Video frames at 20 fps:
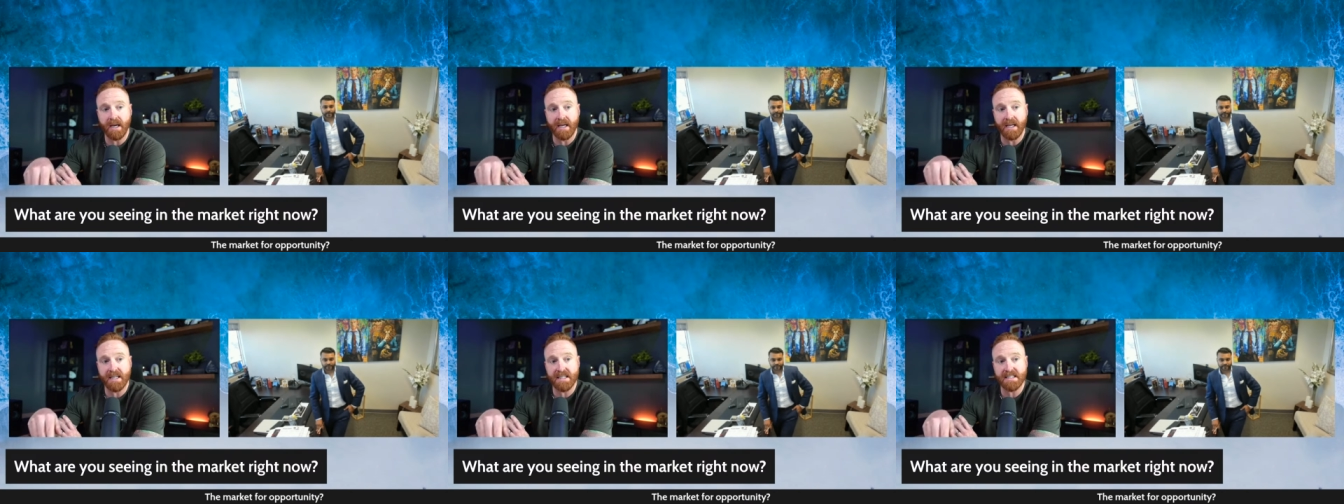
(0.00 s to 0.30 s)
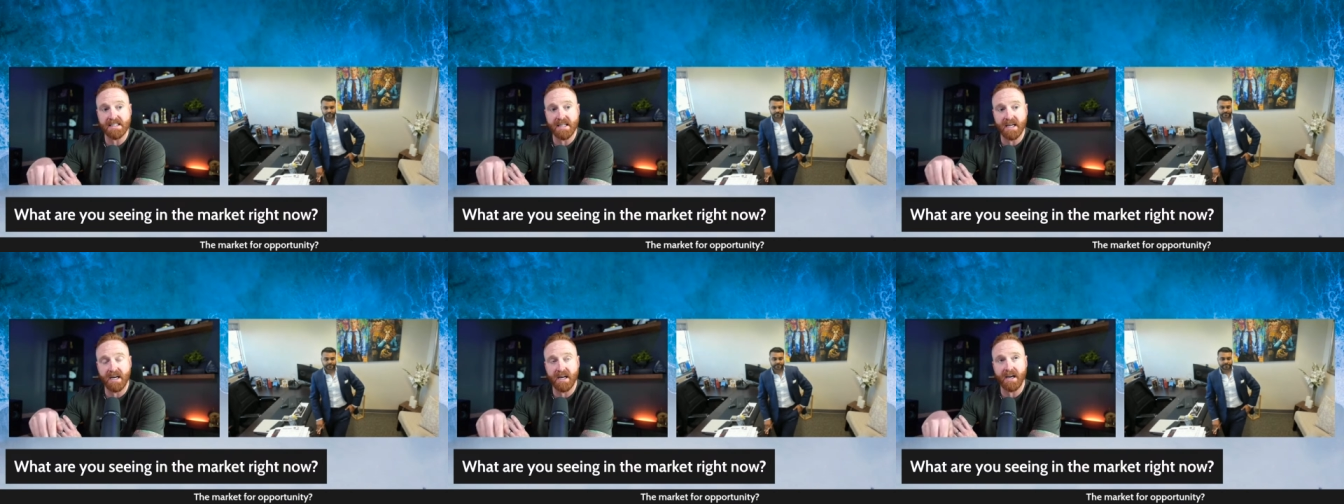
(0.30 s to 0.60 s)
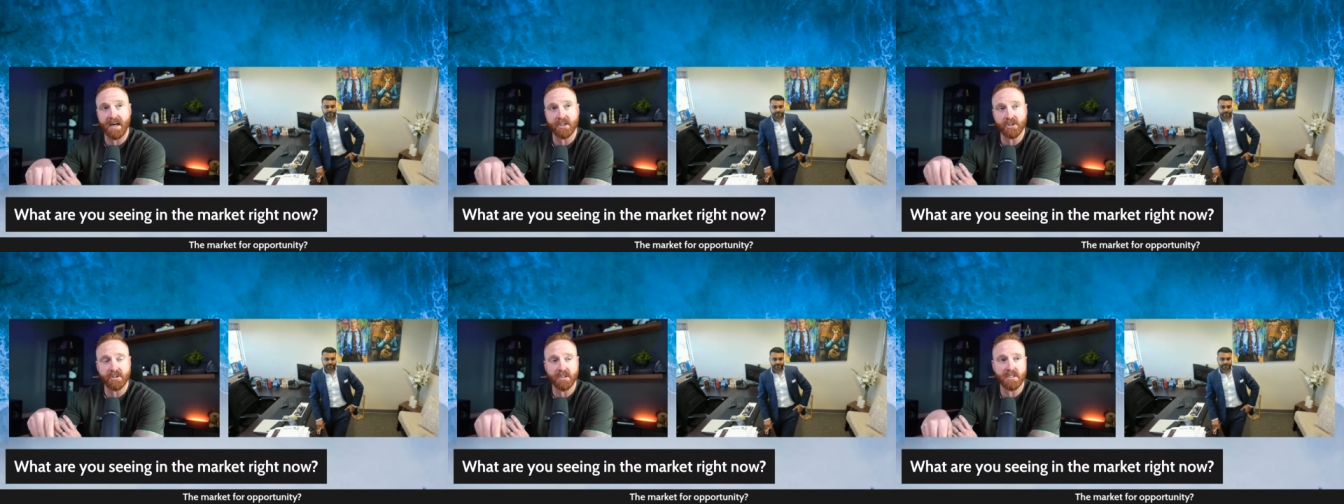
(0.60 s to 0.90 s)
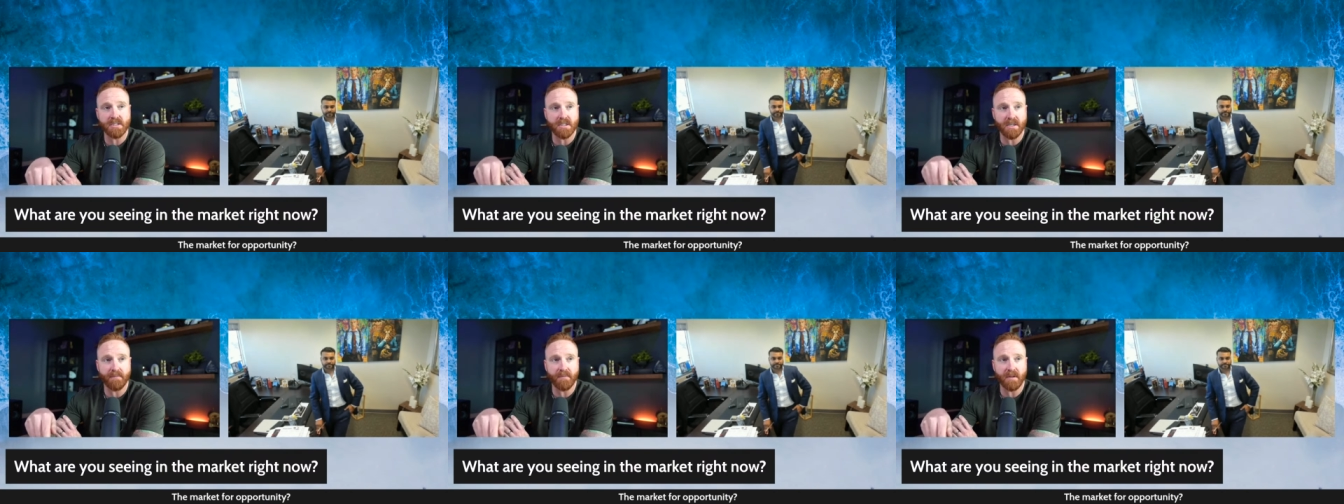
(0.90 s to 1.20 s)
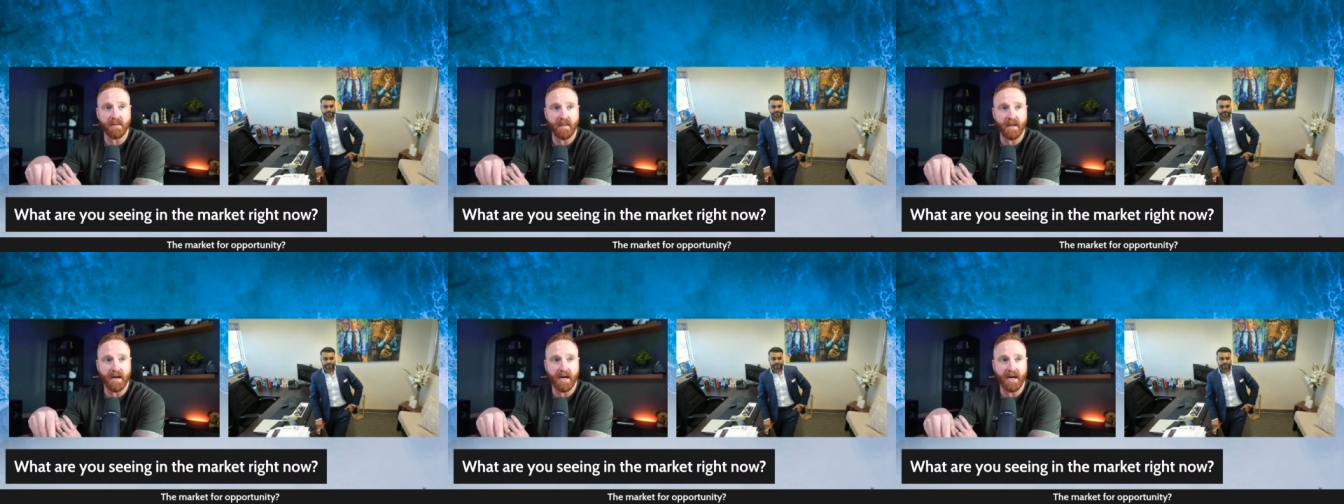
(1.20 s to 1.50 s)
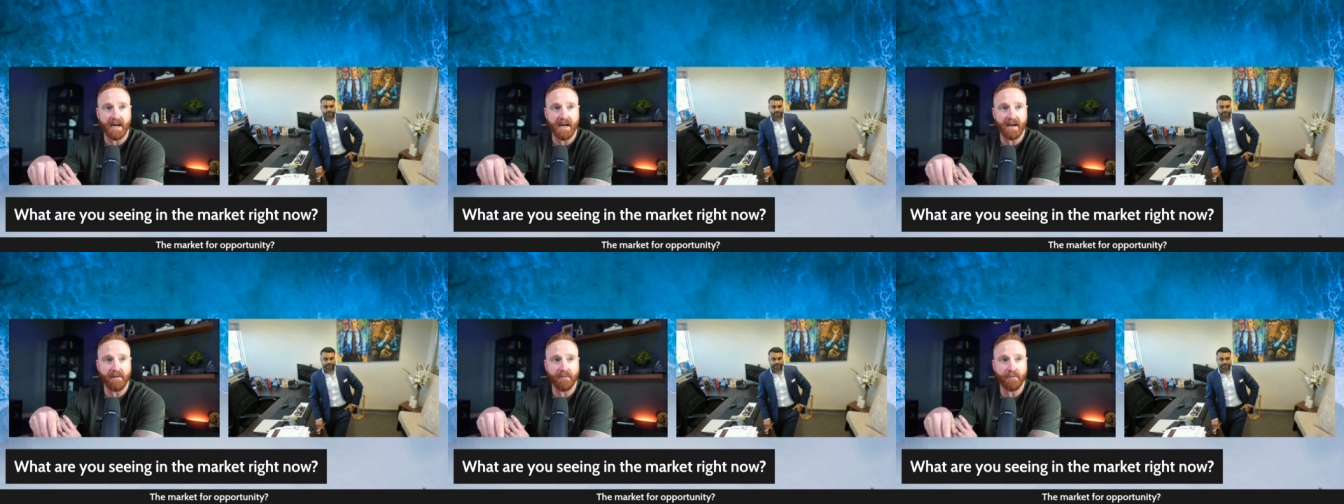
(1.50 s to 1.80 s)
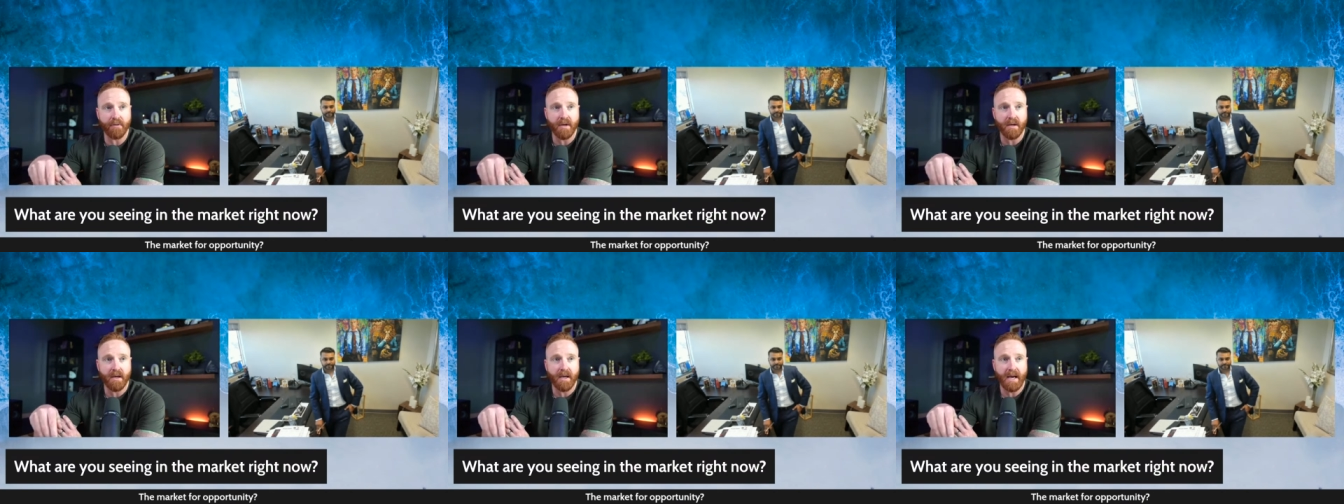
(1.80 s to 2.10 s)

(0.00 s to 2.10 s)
And it's not actually something that I have